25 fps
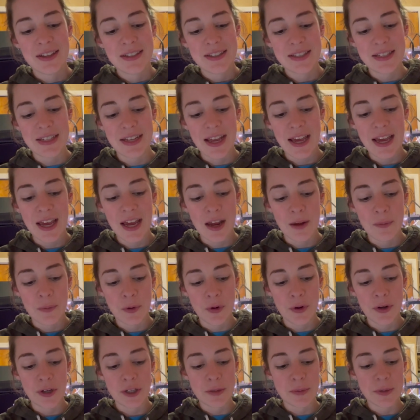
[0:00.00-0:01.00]
Today I'm
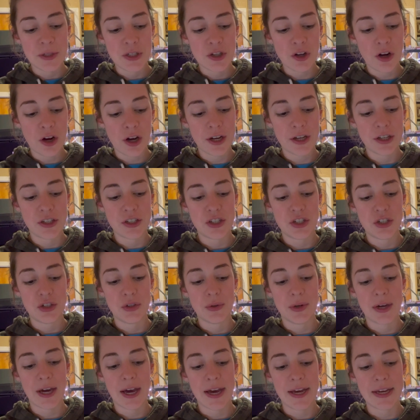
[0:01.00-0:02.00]
going to be talking to
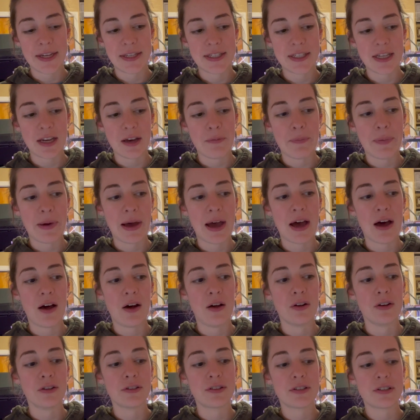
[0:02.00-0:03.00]
you guys
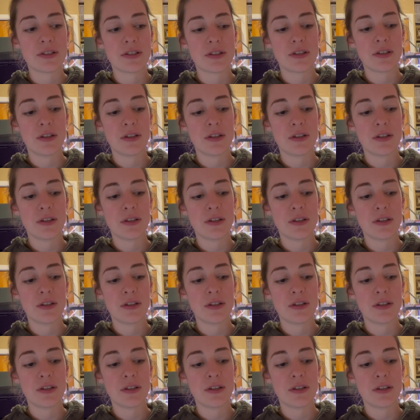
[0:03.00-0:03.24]
about